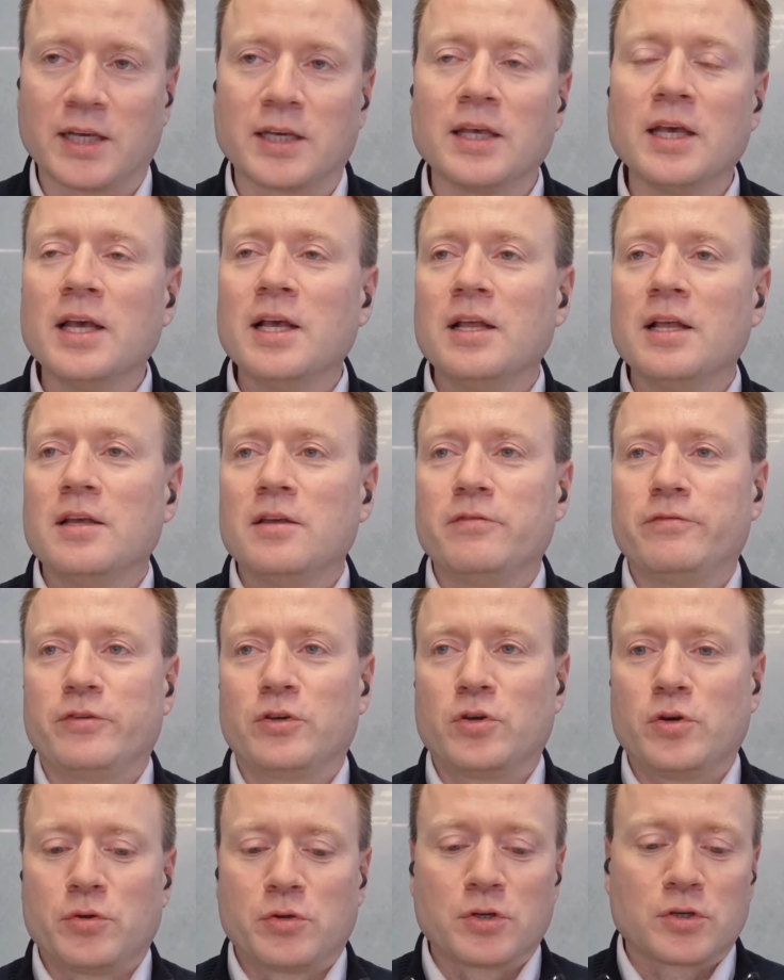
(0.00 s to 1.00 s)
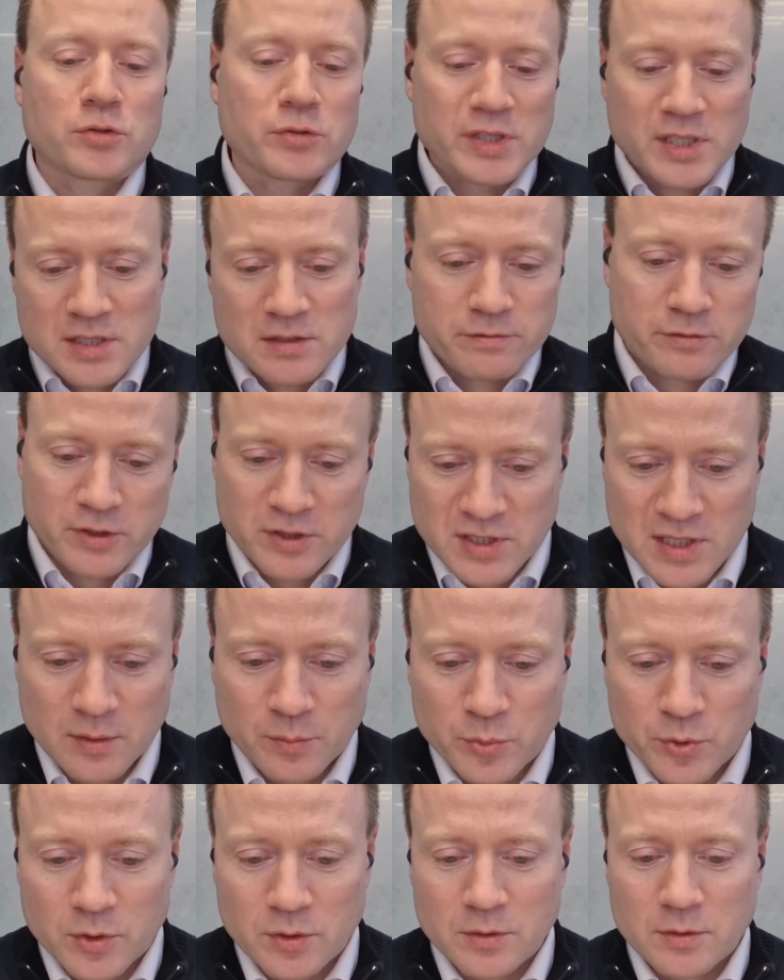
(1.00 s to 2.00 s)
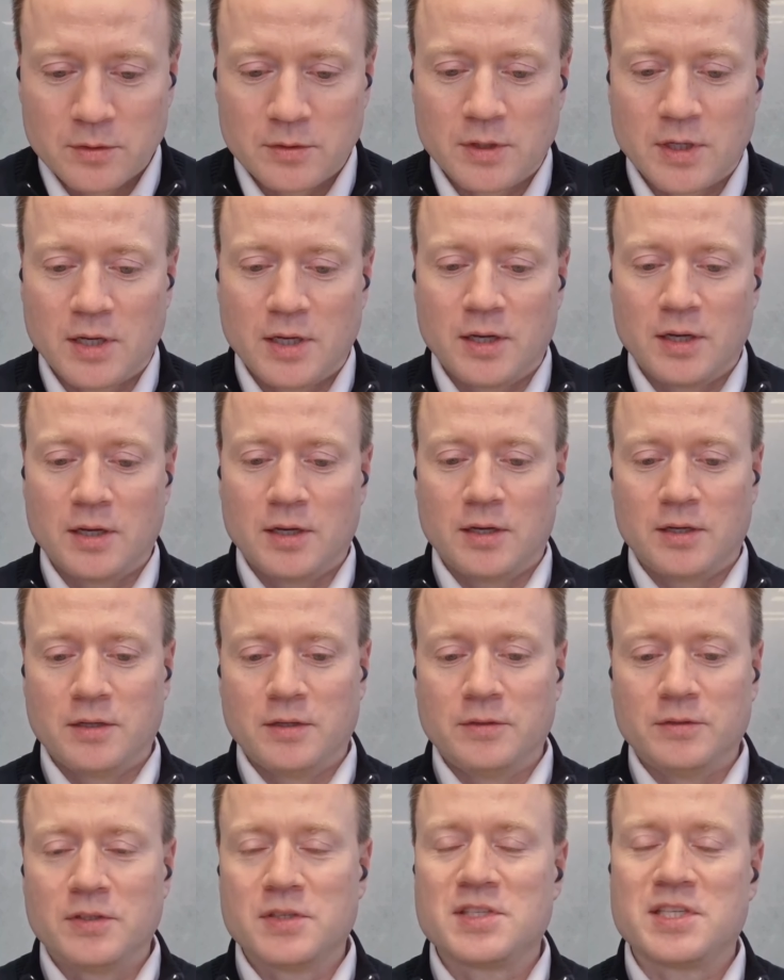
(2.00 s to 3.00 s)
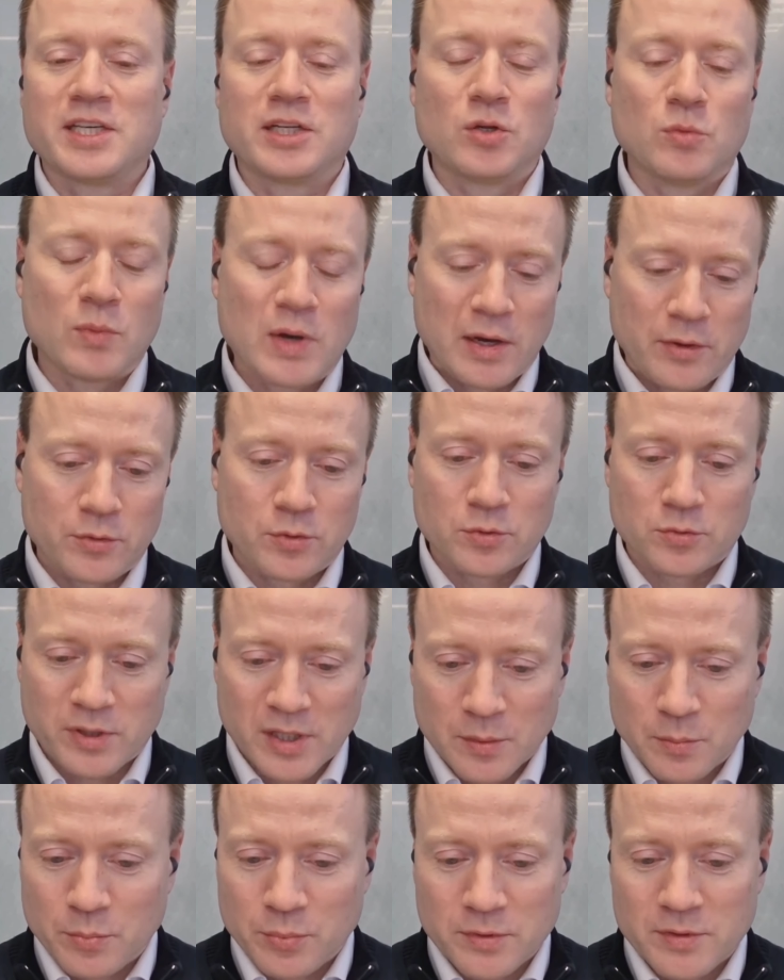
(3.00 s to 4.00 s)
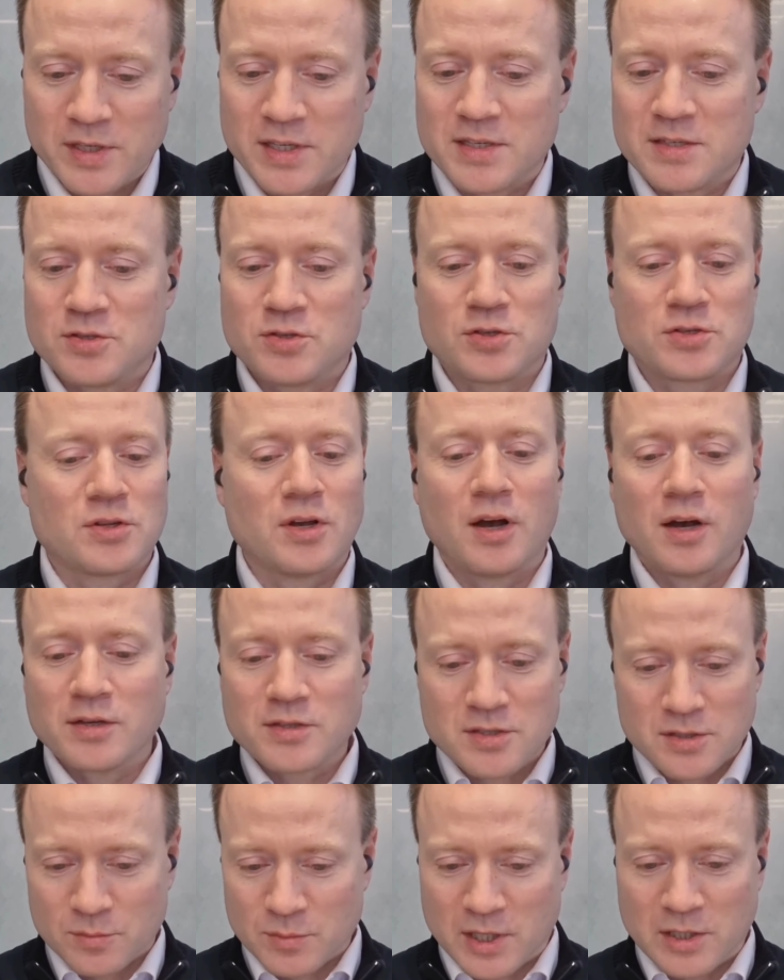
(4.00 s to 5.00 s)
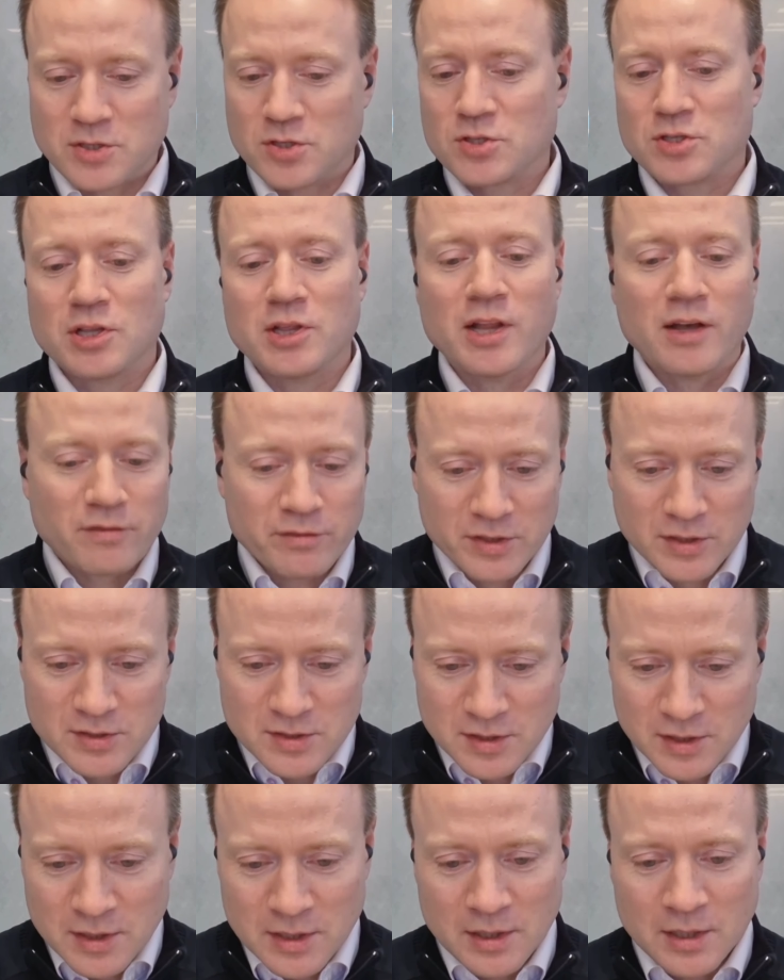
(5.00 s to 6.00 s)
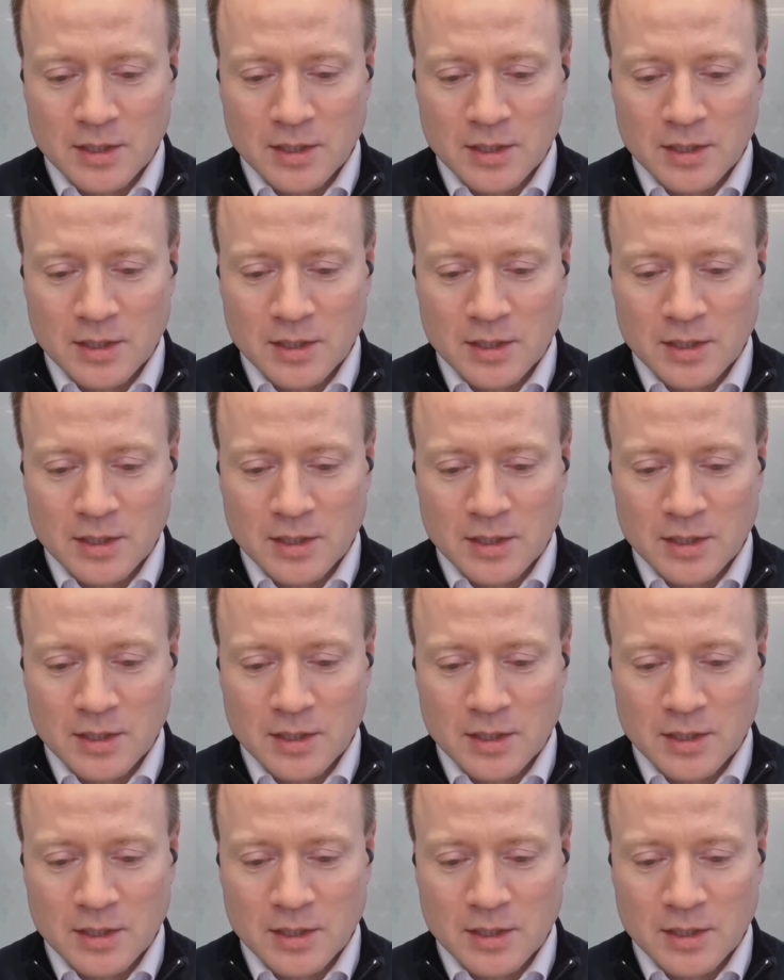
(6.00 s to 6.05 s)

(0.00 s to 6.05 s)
Like if you go to Greece, for example, the Xinomavro grape is just awesome. Yeah. I just love it.